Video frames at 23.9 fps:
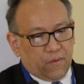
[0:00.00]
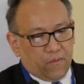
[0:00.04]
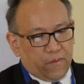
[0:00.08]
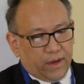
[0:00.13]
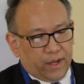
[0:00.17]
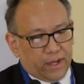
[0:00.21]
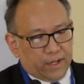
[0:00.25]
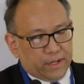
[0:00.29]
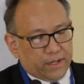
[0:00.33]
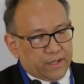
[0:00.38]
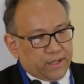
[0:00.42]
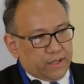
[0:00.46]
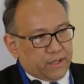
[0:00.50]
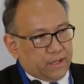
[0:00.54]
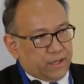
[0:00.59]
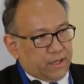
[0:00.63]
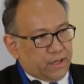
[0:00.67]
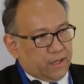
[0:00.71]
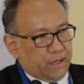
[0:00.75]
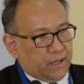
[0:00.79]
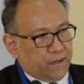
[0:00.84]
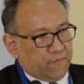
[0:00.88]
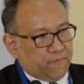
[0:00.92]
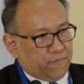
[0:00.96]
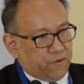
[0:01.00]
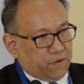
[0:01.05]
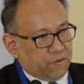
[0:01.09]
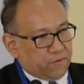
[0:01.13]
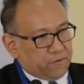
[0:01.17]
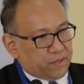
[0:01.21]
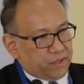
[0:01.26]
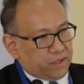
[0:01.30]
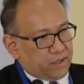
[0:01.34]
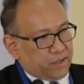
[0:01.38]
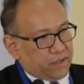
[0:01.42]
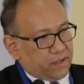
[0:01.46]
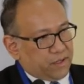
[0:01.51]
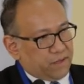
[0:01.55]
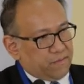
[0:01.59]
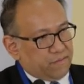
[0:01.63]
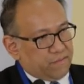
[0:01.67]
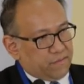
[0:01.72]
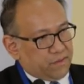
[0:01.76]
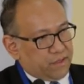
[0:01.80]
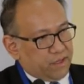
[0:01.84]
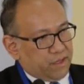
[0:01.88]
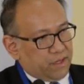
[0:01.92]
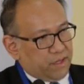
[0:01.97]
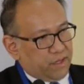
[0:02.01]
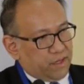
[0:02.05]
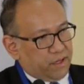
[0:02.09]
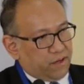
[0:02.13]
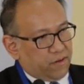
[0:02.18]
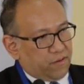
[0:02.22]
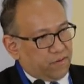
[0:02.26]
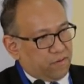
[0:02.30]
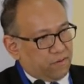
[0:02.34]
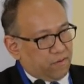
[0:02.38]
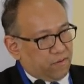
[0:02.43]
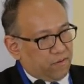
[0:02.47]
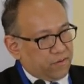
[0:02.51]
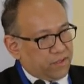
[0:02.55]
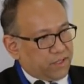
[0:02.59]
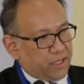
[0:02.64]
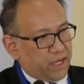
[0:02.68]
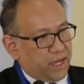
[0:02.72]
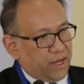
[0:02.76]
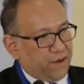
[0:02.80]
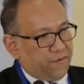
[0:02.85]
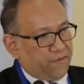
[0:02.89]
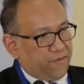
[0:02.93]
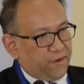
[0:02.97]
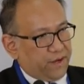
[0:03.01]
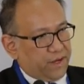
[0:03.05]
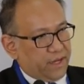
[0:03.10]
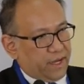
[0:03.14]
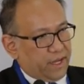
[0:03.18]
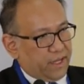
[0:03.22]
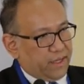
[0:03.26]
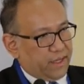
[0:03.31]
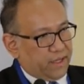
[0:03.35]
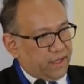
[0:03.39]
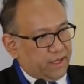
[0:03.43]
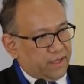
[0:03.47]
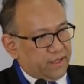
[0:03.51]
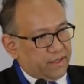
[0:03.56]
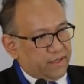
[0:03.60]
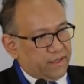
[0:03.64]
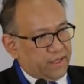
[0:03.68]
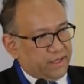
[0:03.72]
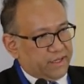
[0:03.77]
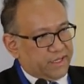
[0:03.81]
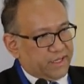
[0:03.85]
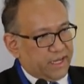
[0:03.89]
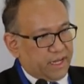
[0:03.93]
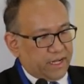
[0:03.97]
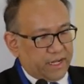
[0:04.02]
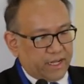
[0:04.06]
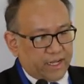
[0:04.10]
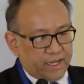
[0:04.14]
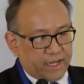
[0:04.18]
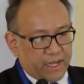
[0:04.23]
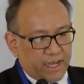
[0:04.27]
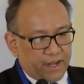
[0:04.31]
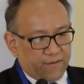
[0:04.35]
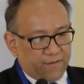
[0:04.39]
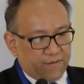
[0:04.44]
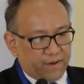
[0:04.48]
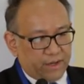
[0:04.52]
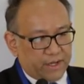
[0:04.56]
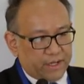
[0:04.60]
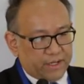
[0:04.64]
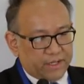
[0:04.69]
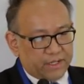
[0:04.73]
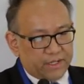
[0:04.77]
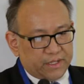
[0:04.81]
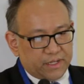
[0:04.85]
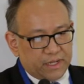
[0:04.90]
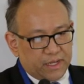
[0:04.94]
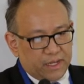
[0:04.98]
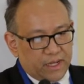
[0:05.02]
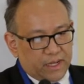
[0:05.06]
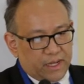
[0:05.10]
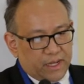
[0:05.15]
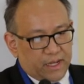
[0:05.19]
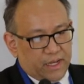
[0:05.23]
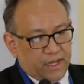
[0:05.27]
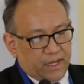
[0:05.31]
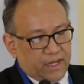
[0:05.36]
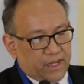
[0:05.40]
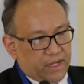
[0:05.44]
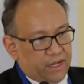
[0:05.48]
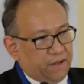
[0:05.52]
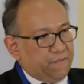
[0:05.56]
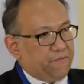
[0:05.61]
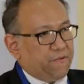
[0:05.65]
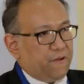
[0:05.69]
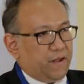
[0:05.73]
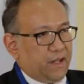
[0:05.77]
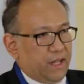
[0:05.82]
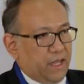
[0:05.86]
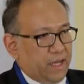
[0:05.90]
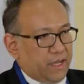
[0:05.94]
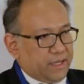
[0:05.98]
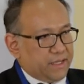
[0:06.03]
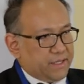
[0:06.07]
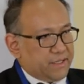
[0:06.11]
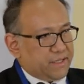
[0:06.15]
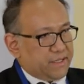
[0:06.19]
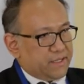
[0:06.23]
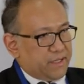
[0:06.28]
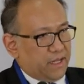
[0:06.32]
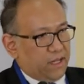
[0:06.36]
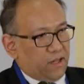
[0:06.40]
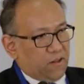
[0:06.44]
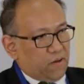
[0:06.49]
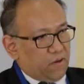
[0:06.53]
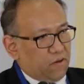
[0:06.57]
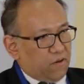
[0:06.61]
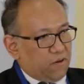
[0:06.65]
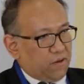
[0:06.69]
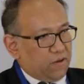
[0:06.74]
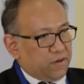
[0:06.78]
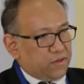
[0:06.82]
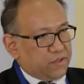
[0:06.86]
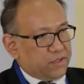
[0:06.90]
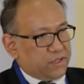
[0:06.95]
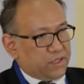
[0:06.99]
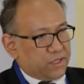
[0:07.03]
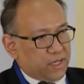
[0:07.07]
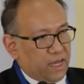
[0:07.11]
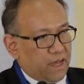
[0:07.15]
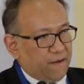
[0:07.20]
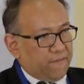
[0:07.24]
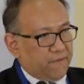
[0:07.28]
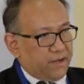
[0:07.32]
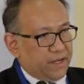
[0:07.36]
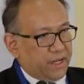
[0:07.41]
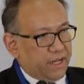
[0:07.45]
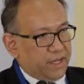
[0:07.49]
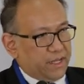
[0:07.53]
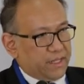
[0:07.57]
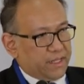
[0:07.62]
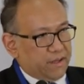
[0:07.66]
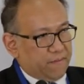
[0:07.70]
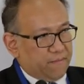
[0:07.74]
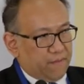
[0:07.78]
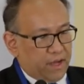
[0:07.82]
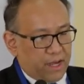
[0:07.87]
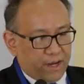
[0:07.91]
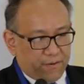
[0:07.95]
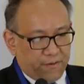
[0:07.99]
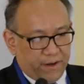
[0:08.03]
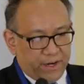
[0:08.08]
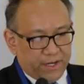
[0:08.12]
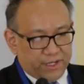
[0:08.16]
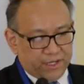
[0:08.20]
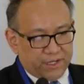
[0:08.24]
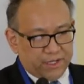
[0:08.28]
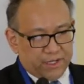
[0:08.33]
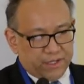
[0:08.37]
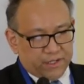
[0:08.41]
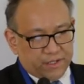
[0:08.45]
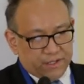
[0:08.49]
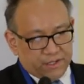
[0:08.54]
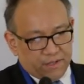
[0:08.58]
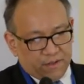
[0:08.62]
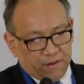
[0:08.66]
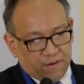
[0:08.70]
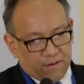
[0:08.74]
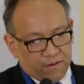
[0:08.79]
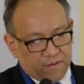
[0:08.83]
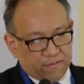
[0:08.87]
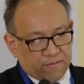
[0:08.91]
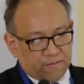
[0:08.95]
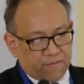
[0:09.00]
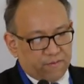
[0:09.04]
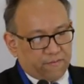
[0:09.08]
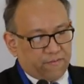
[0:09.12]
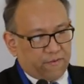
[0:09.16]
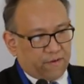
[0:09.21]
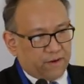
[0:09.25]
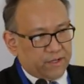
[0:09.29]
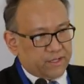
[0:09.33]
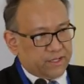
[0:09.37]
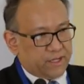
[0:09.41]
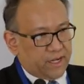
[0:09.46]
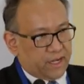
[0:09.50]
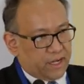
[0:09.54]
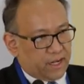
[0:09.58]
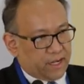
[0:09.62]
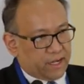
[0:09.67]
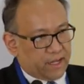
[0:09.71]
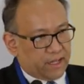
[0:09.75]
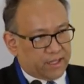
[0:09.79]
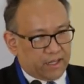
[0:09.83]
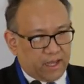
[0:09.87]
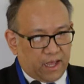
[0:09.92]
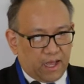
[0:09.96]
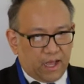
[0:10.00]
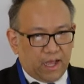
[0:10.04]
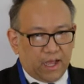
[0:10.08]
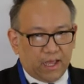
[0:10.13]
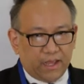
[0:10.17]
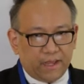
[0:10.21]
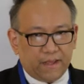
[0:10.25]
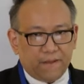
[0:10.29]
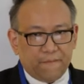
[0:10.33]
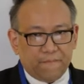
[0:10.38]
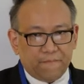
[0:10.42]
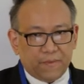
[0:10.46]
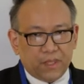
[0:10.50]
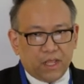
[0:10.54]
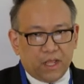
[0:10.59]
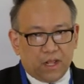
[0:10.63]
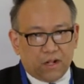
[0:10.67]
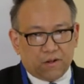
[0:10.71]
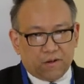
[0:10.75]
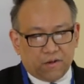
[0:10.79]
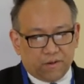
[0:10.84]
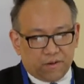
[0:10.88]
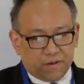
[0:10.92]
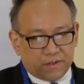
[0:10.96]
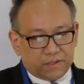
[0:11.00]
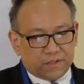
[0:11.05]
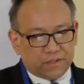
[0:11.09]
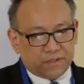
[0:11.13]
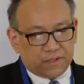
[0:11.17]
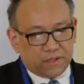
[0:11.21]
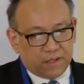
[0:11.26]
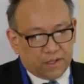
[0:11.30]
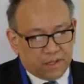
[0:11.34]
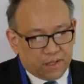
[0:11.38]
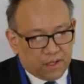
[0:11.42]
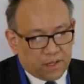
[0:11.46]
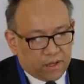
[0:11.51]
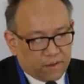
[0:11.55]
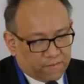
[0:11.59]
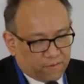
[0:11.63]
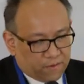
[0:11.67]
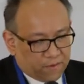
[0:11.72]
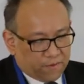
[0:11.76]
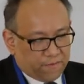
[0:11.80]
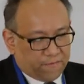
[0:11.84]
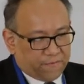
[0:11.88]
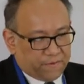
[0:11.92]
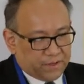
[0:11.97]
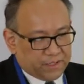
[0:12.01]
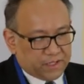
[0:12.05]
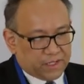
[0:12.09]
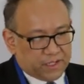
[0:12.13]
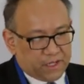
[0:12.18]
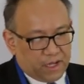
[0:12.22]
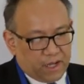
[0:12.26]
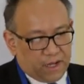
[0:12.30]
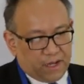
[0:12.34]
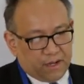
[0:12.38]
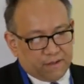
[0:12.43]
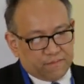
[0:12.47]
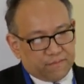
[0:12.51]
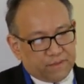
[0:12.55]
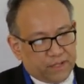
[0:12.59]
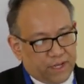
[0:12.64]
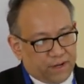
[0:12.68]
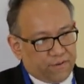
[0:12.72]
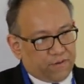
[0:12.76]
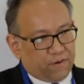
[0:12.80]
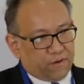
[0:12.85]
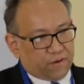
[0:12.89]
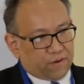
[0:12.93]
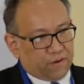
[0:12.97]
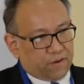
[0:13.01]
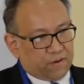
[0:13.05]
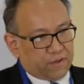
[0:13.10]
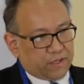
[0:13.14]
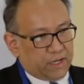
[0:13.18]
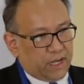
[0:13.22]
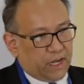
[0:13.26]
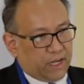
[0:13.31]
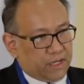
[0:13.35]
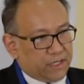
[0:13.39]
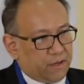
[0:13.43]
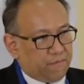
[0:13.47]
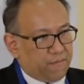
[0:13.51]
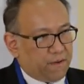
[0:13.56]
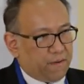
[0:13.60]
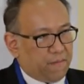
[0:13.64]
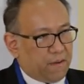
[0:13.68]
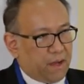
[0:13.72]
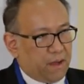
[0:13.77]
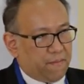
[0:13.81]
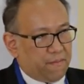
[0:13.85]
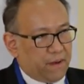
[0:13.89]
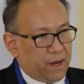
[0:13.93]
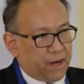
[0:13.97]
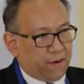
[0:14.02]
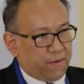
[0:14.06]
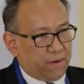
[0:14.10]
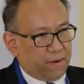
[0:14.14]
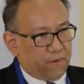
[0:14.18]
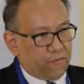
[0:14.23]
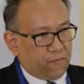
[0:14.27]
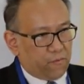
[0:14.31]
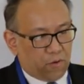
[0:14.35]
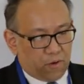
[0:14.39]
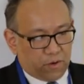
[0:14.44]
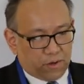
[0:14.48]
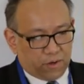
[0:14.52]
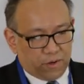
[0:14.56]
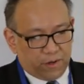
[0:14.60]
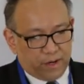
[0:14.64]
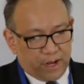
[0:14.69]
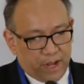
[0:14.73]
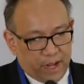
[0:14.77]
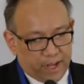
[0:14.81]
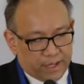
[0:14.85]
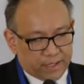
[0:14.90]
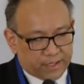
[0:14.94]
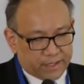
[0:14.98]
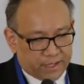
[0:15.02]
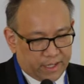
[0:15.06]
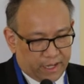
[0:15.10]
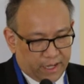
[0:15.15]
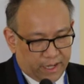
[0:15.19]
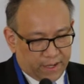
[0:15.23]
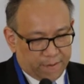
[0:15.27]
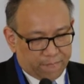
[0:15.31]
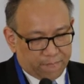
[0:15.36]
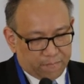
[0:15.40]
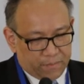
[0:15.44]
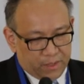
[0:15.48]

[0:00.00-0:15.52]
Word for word: when both the host country and then the sending countries liberalized the laws governing the migration. So, for instance, like a Thai laws, for the first time, they recognize a Myanmar migrant worker as a